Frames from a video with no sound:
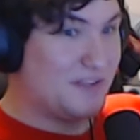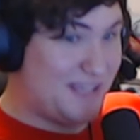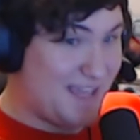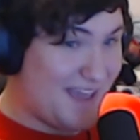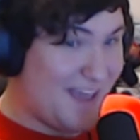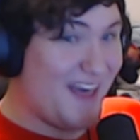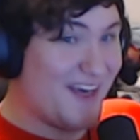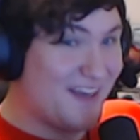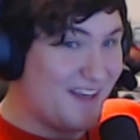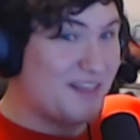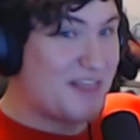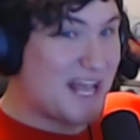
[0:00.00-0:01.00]
yeah,
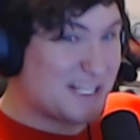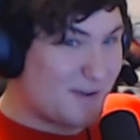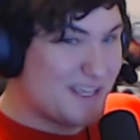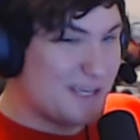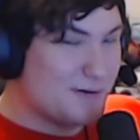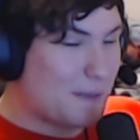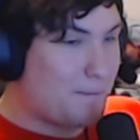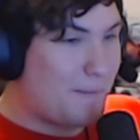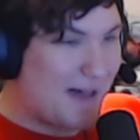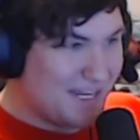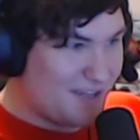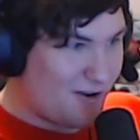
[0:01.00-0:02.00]
that's why he was a
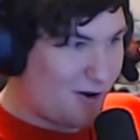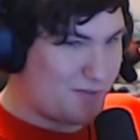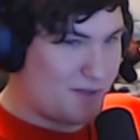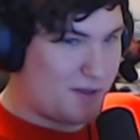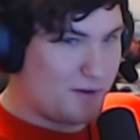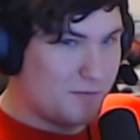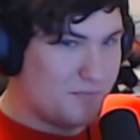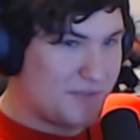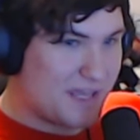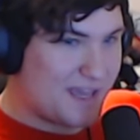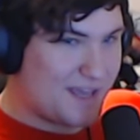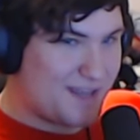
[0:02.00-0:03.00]
bodyguard though.
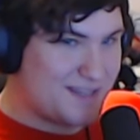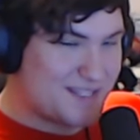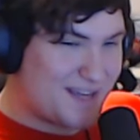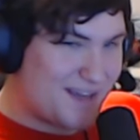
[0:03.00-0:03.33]
And